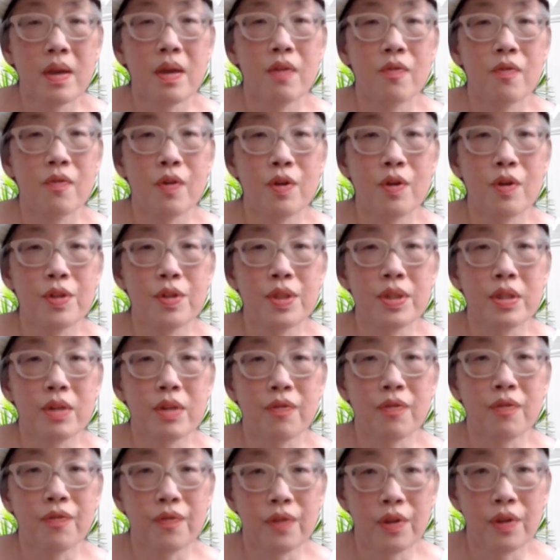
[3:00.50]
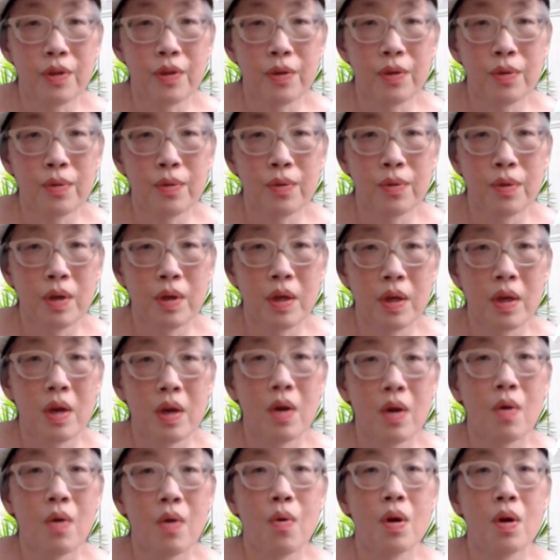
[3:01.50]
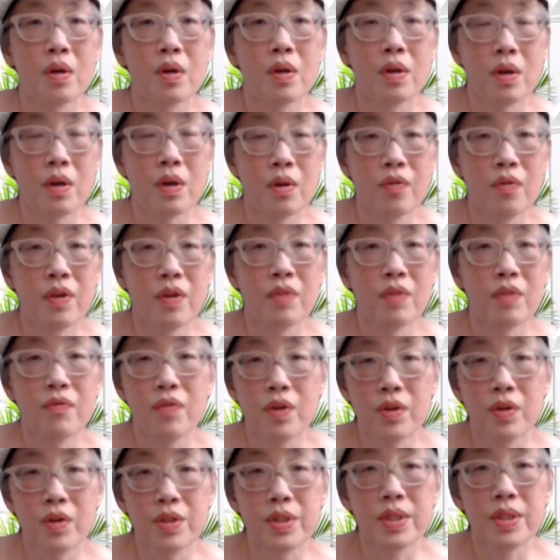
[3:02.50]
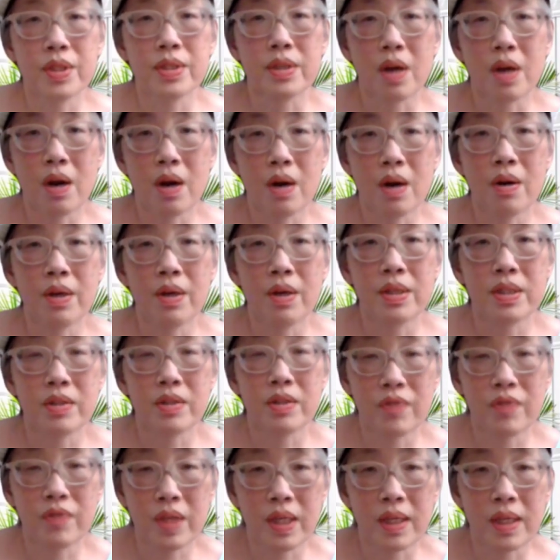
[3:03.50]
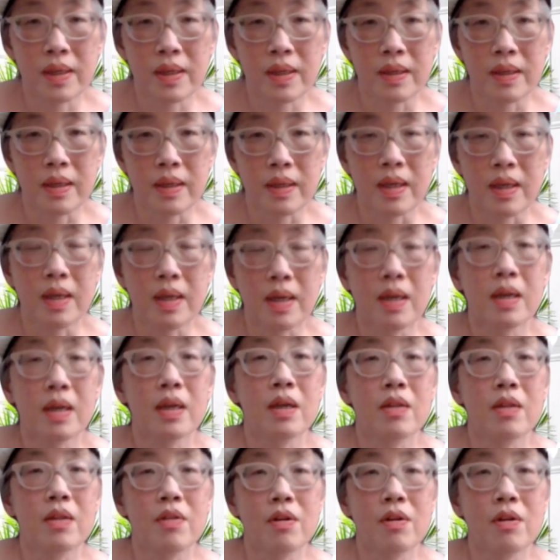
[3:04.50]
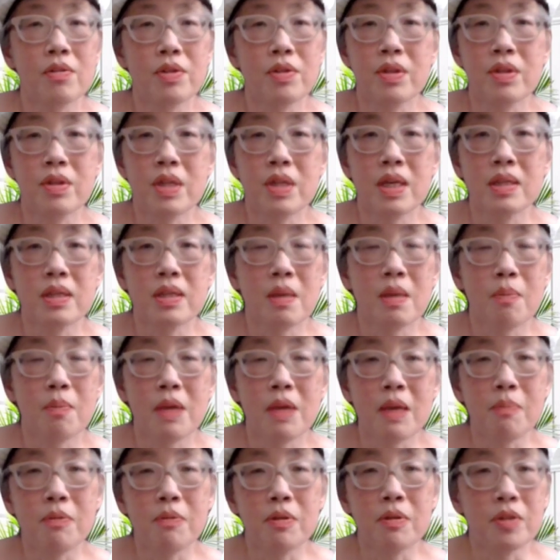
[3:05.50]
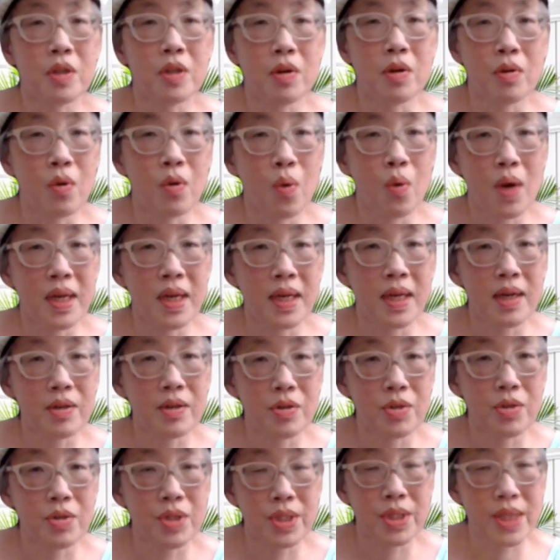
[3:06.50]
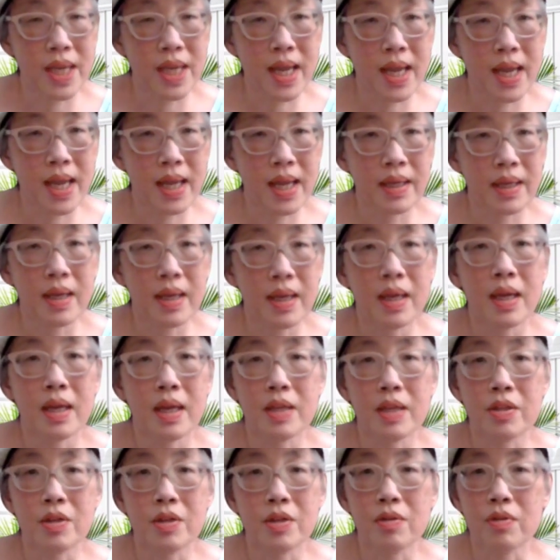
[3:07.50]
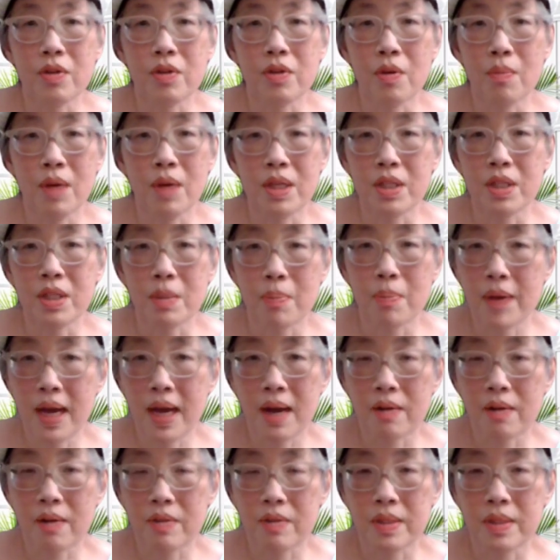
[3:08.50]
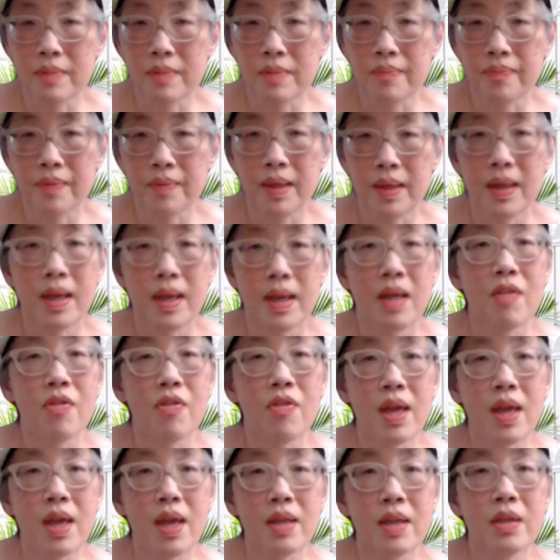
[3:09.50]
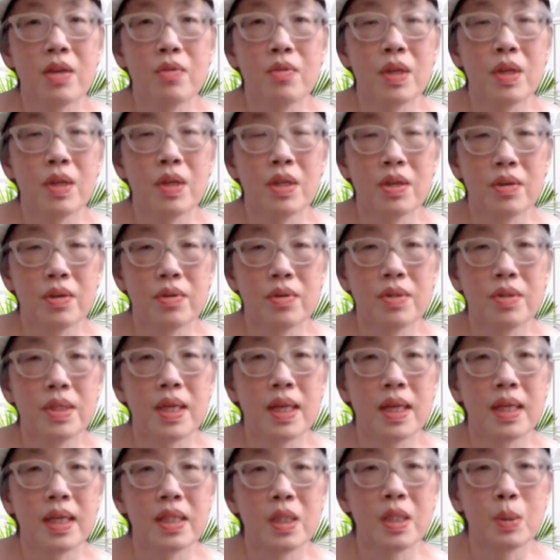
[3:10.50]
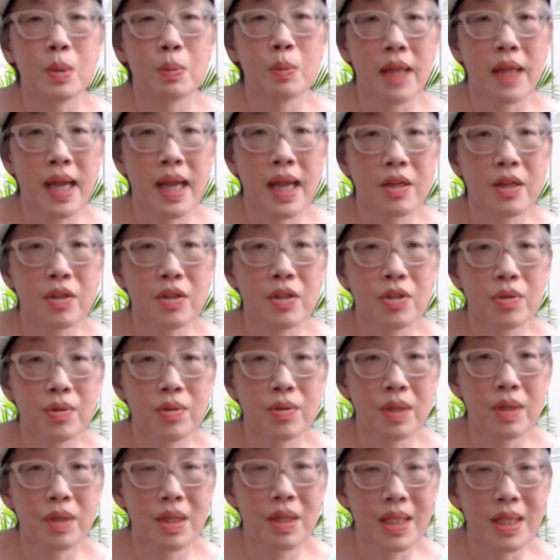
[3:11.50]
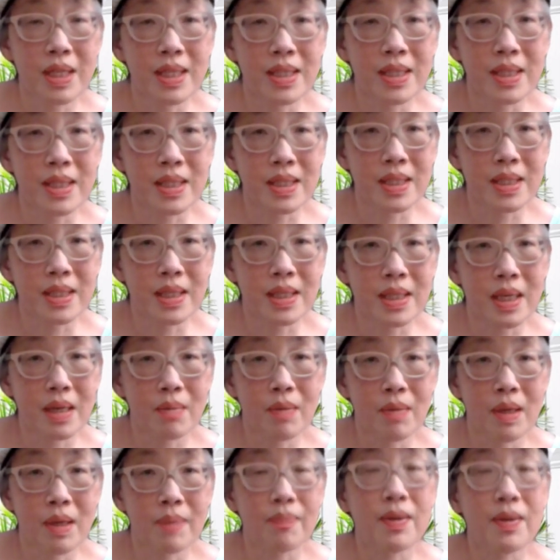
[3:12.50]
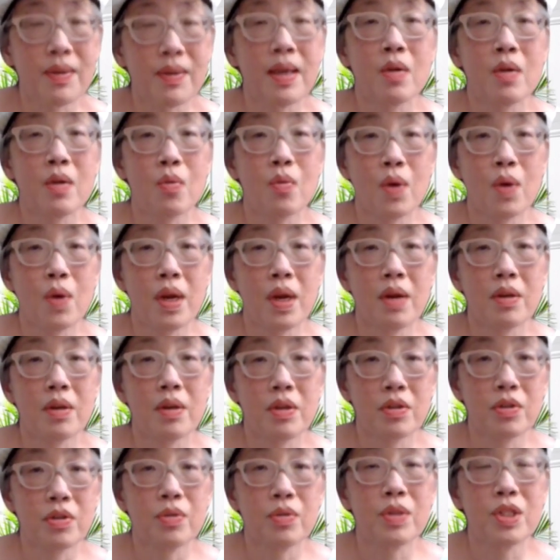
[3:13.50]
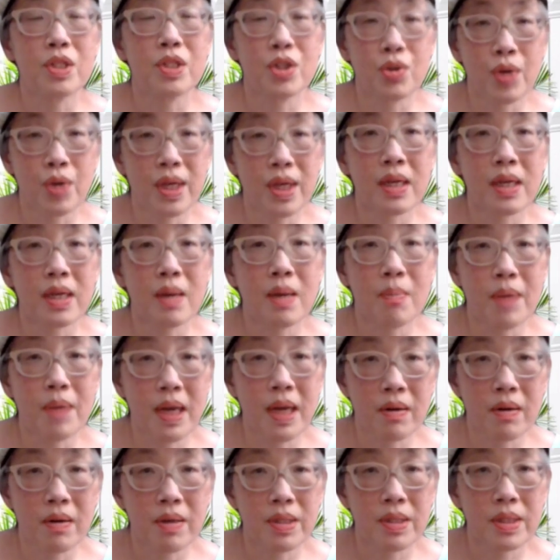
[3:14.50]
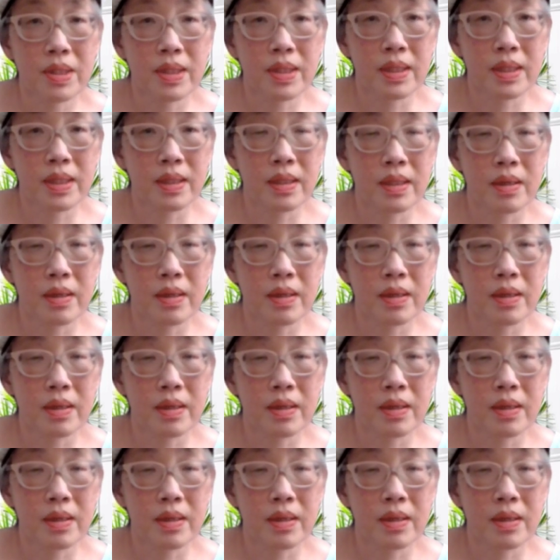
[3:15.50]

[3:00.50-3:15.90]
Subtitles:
versus the flu or COVID versus RSV, those are things that people don't quite understand and don't know much about. Then you would use an explanatory thesis statement where you do a straight comparison.